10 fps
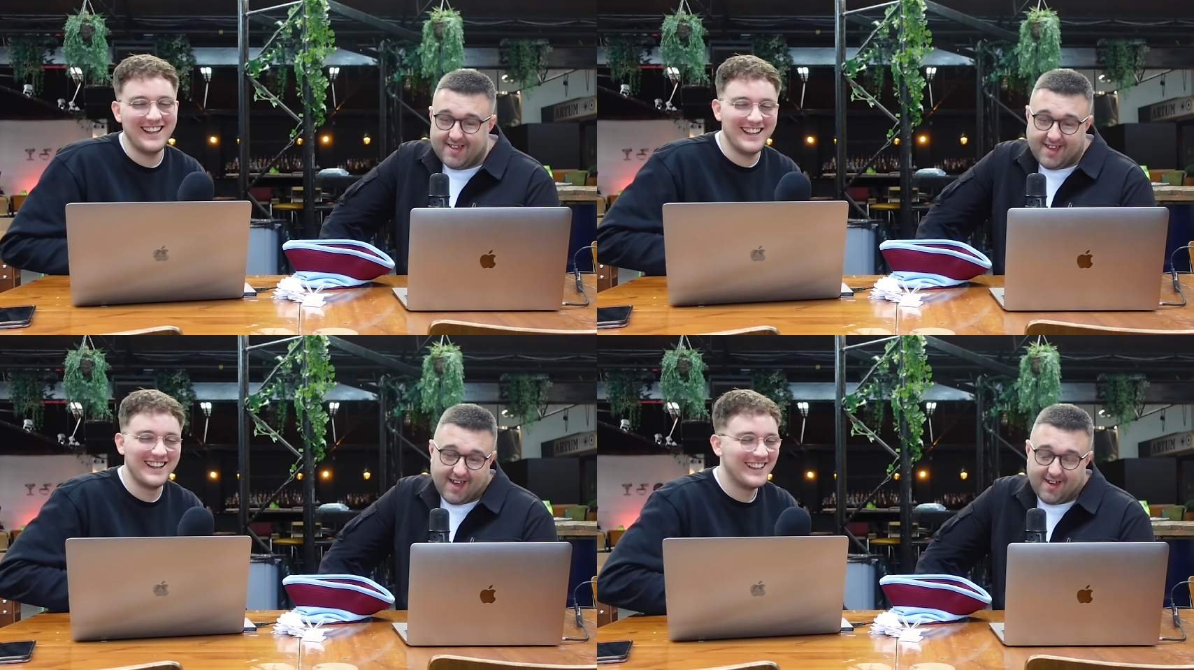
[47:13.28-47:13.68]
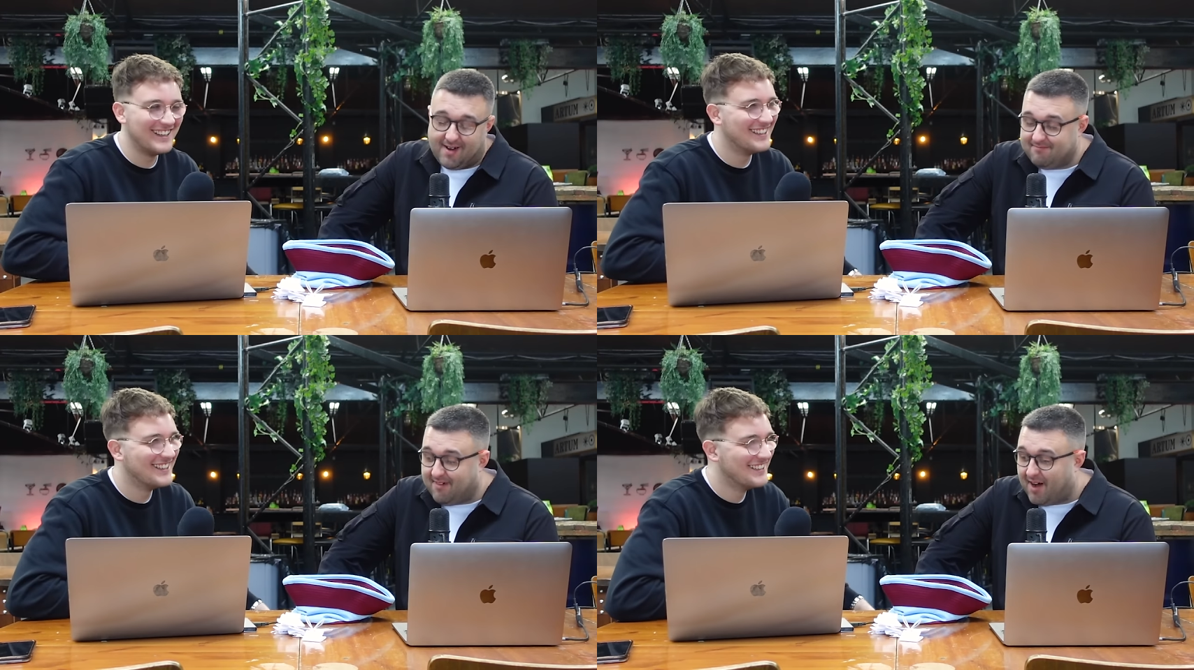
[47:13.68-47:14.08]
Speaker 1: yeah,
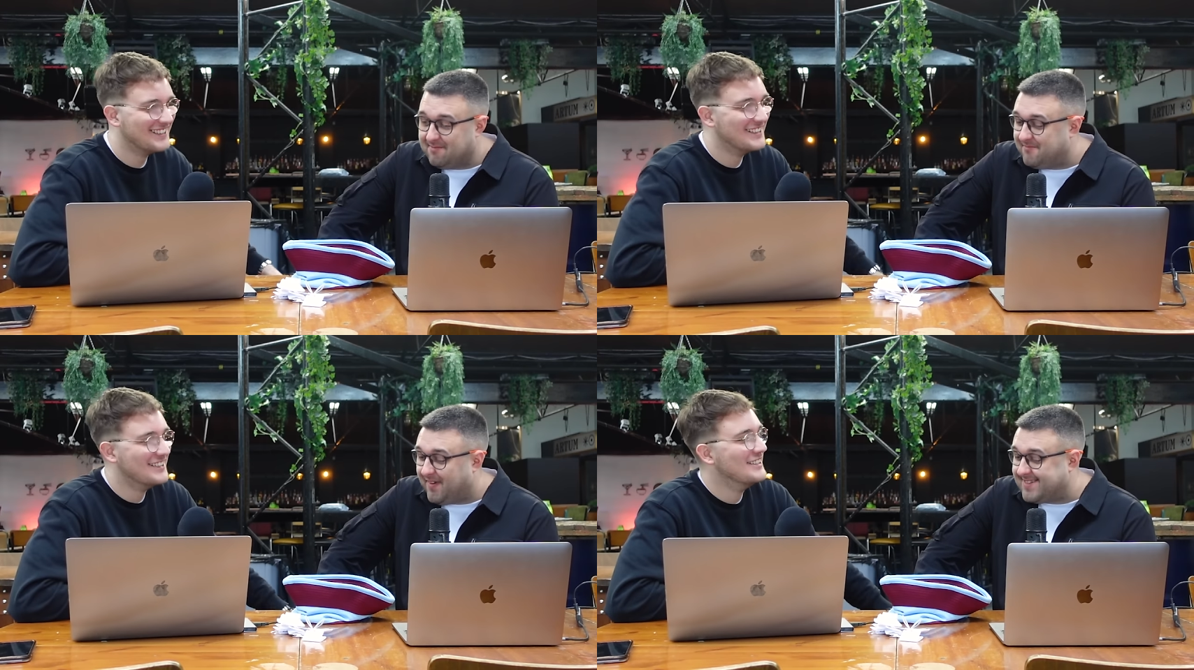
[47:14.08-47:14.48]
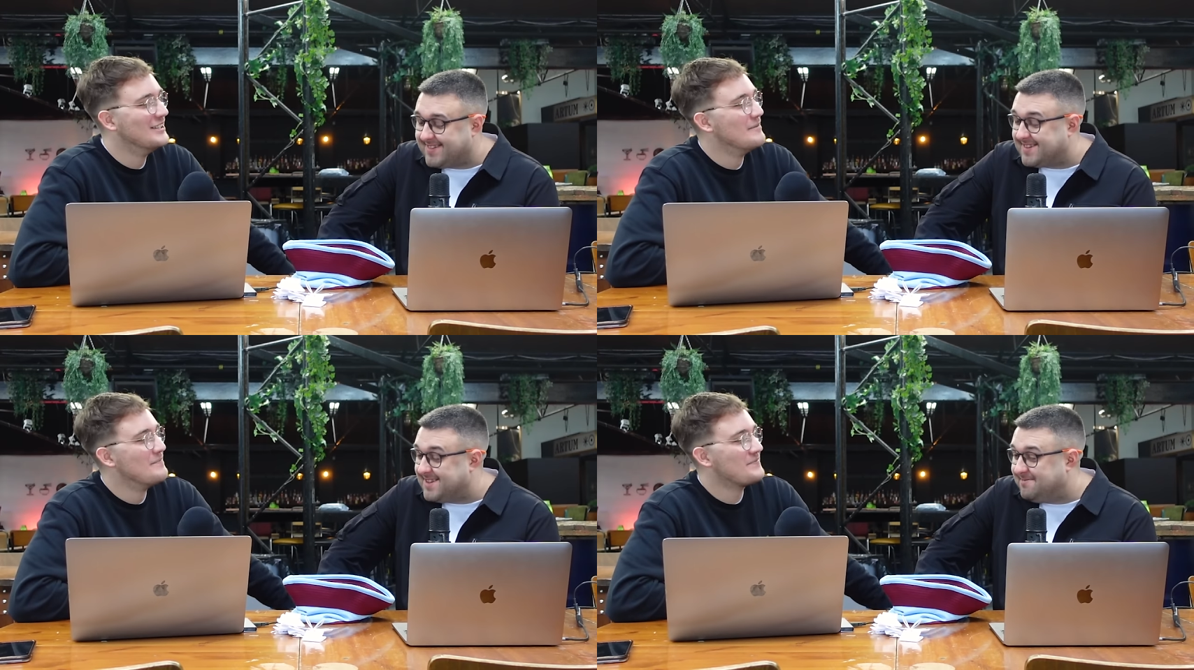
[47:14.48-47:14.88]
I'm I'm fast
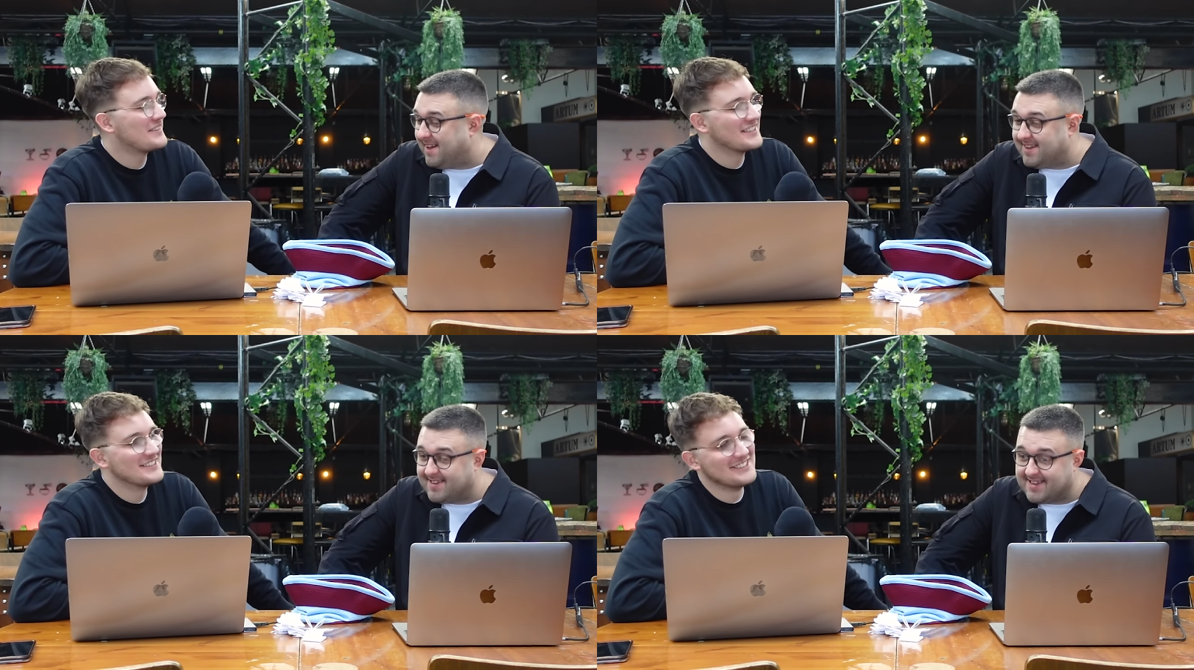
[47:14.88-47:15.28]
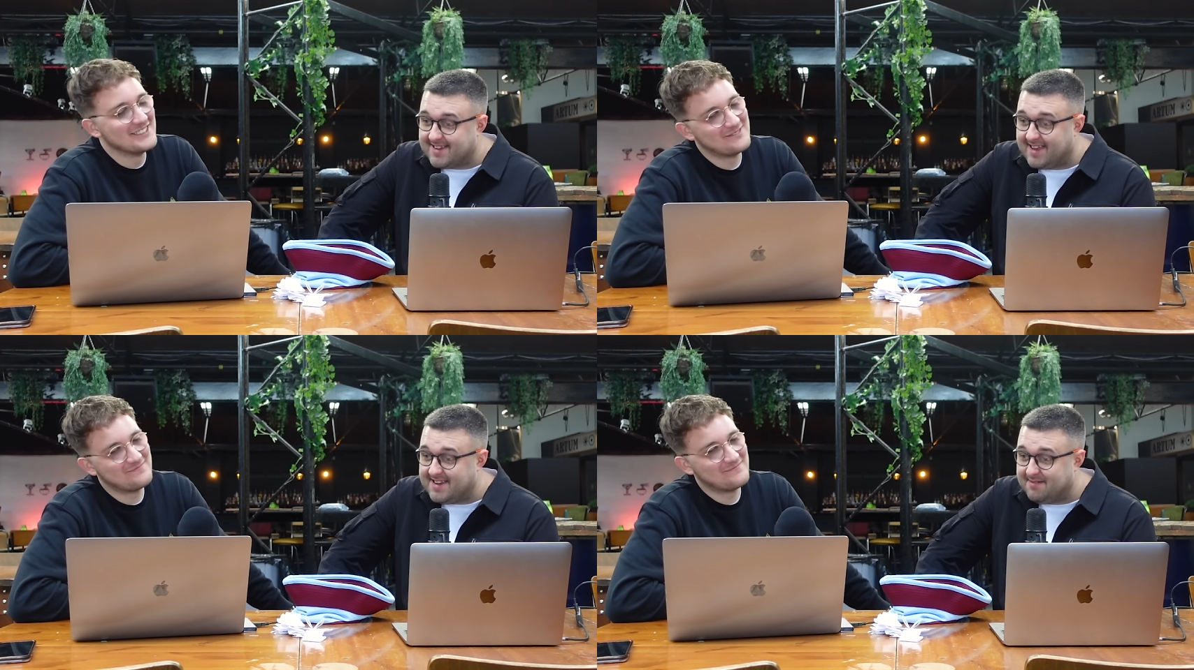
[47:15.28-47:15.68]
asleep, and
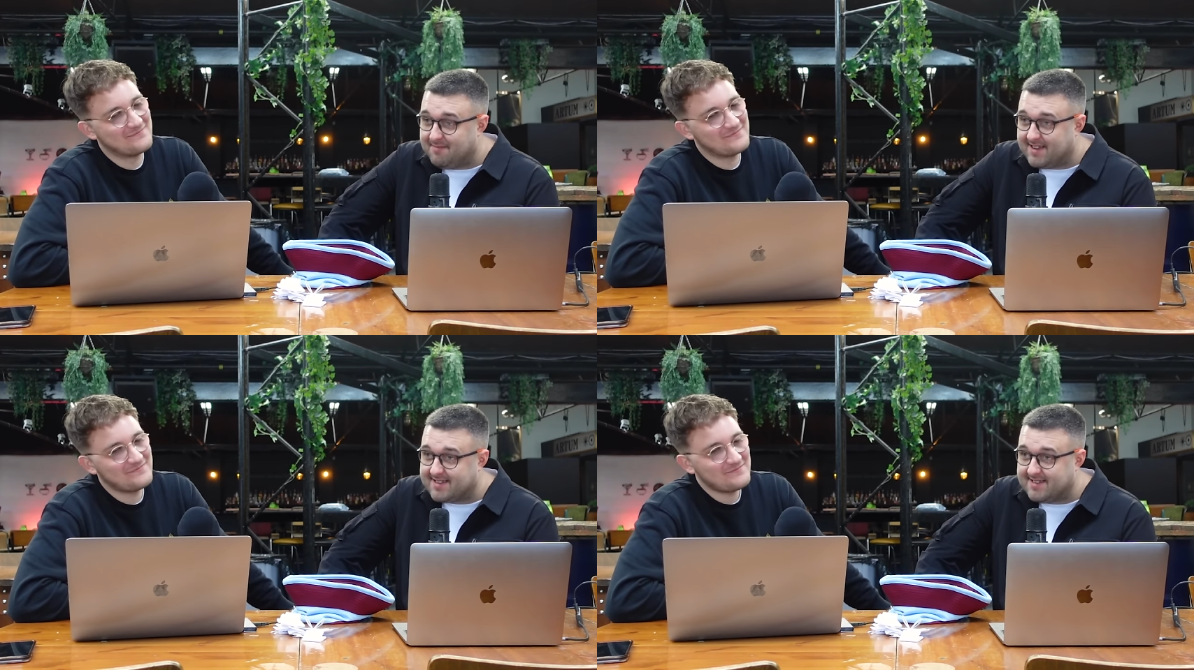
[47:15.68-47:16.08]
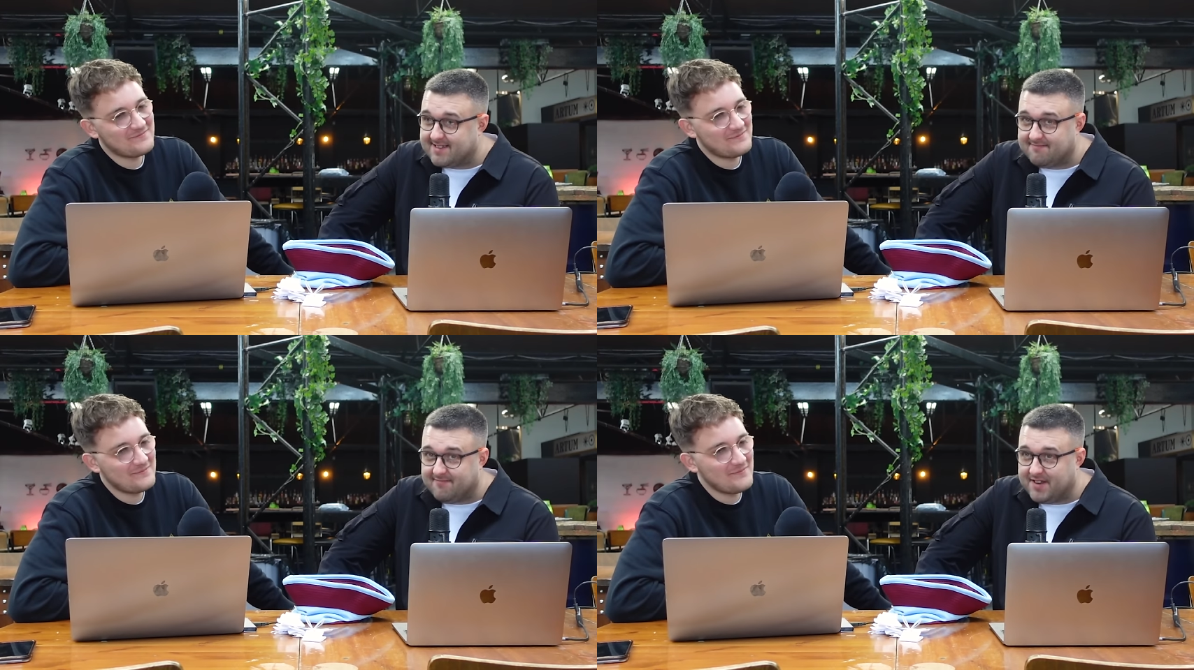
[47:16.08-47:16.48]
uh, and yeah, Max
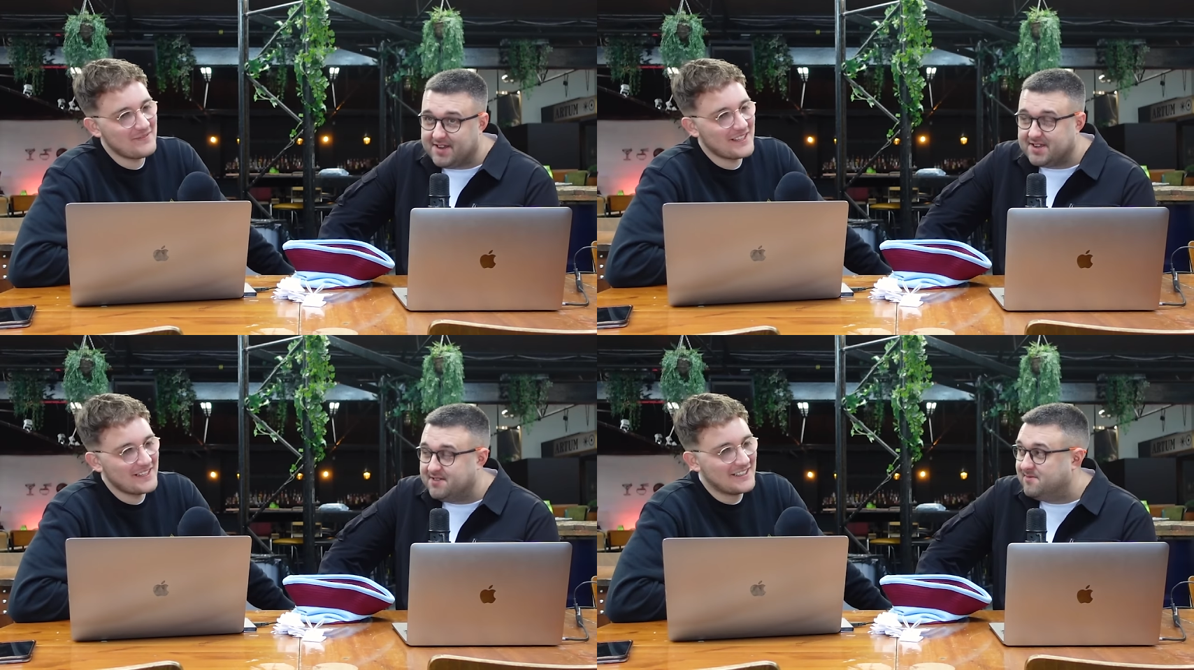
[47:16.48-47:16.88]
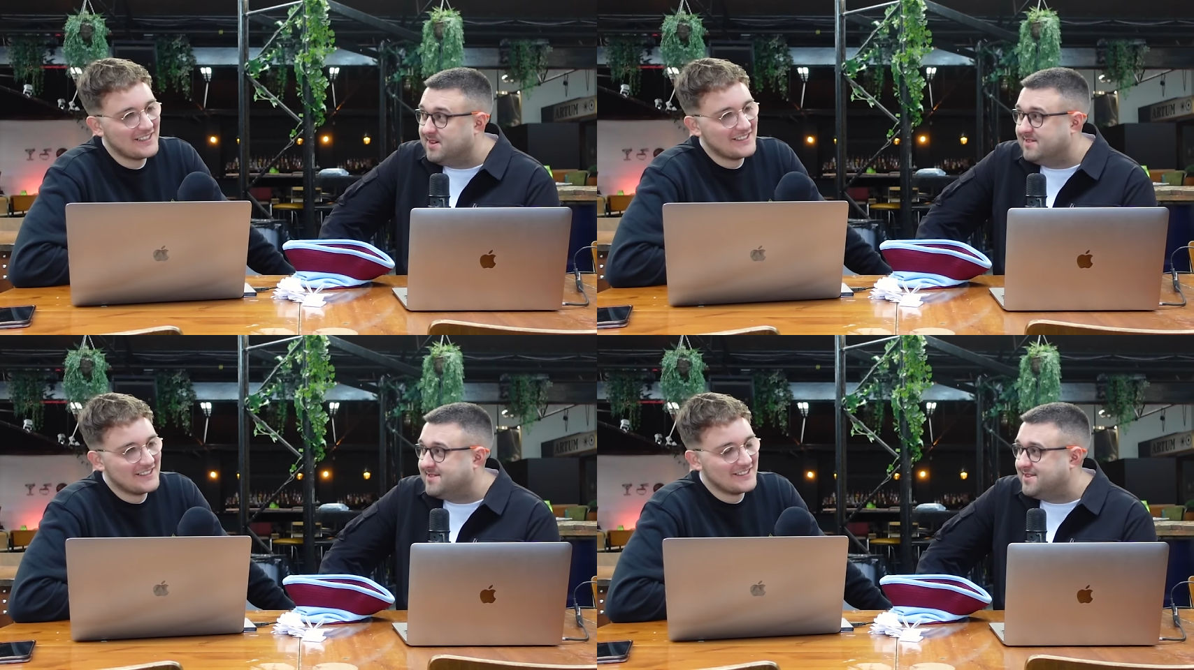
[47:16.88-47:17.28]
doesn't finish till
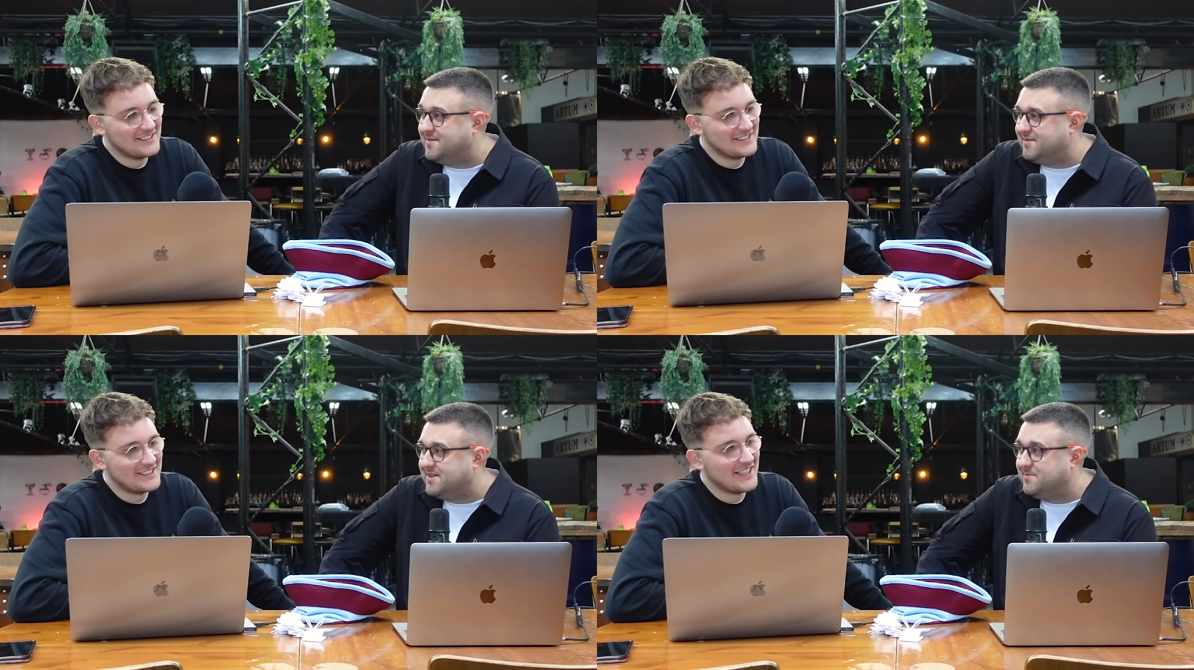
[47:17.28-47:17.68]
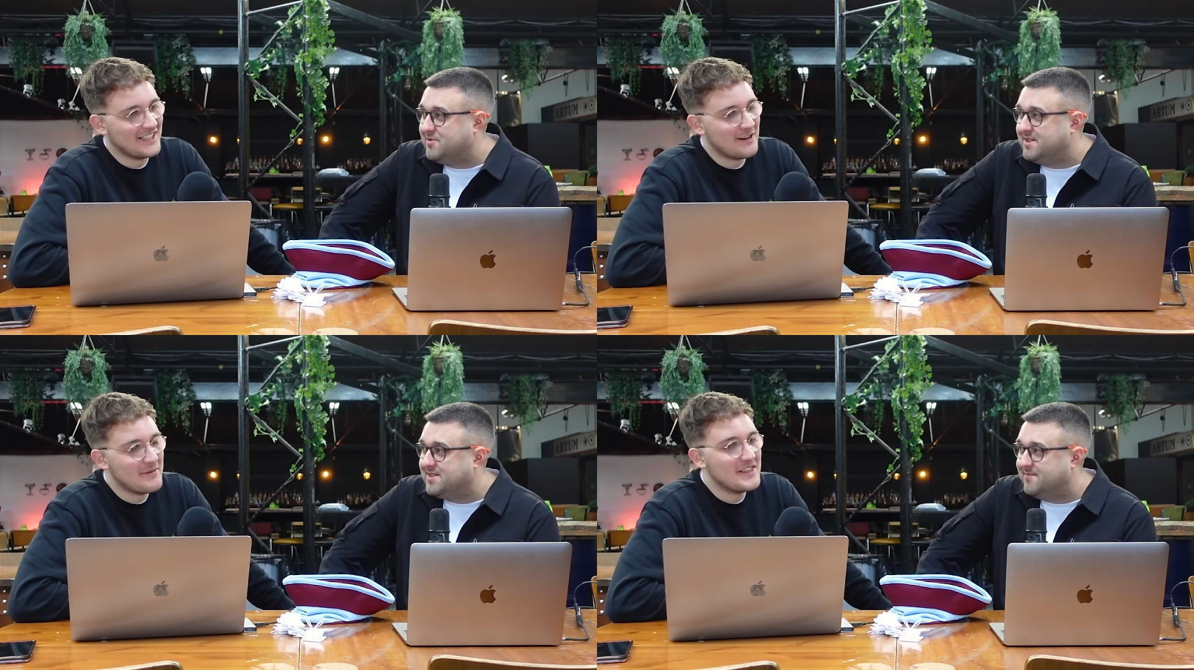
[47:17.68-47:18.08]
what two, three in the yeah,
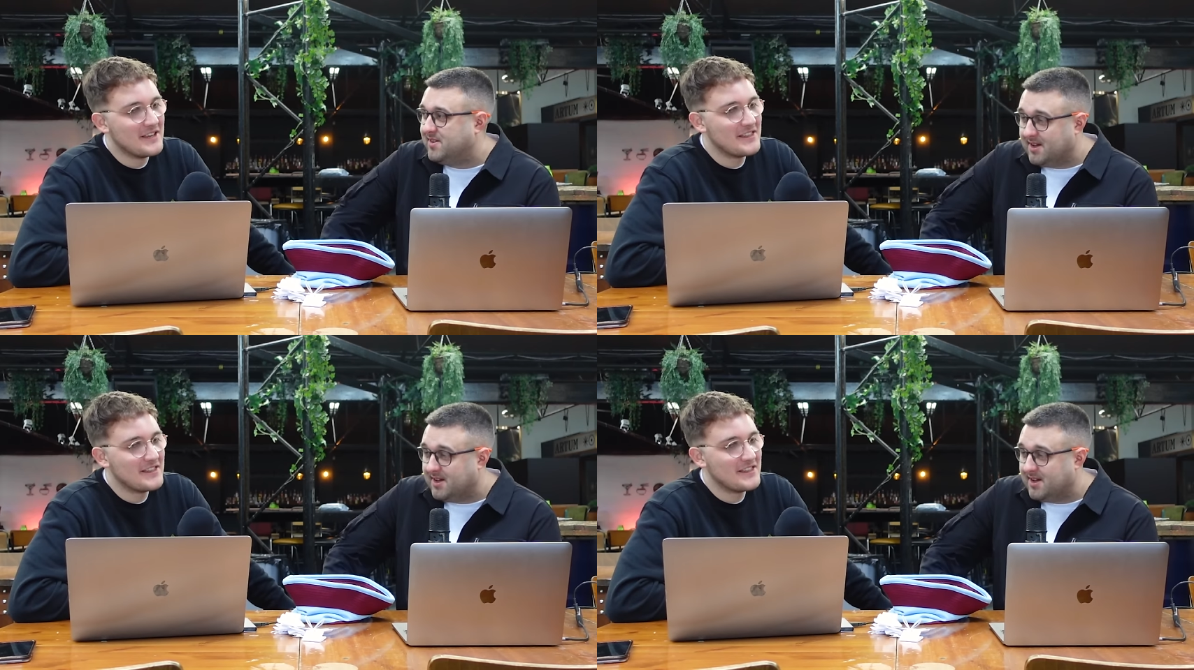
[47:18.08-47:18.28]
morning. I mean,